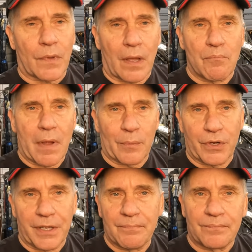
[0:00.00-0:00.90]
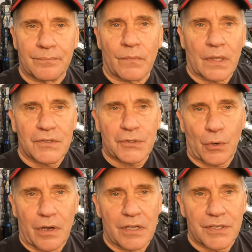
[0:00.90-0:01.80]
memory
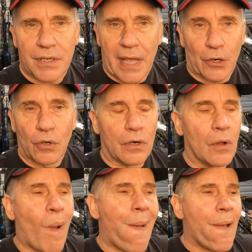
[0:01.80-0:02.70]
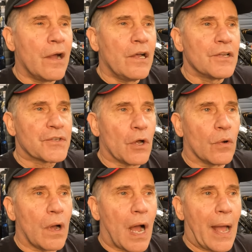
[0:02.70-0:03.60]
storage at all.
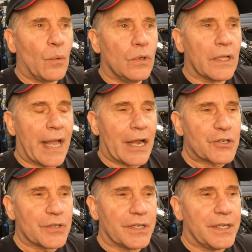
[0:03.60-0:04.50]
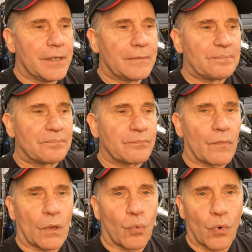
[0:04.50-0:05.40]
So I will actually
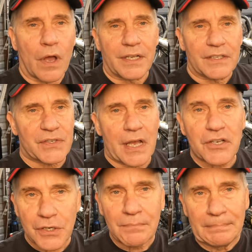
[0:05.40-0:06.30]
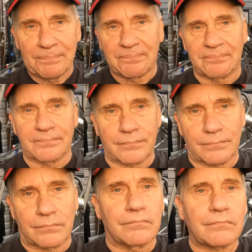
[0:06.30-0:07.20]
run a session.
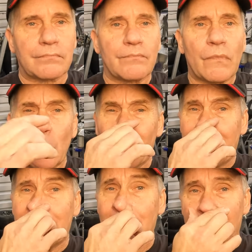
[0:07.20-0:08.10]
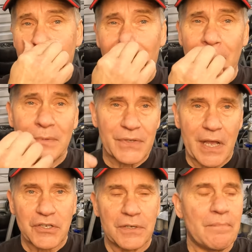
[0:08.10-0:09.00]
When I come in from a
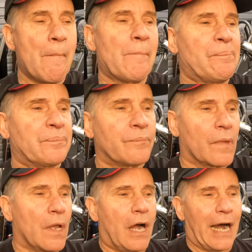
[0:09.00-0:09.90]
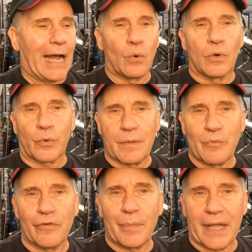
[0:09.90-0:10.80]
session, I will
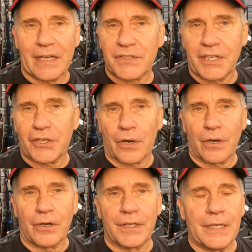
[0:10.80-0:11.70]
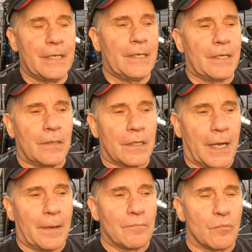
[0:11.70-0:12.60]
remove my SD card,
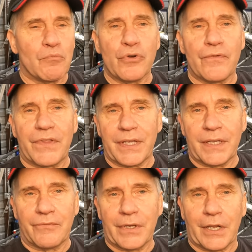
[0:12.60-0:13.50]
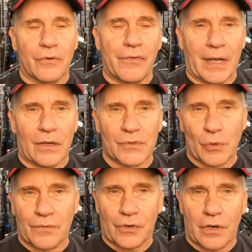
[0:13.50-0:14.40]
move the video files
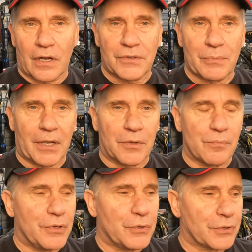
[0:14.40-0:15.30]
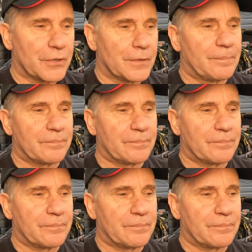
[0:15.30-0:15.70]
over onto my computer,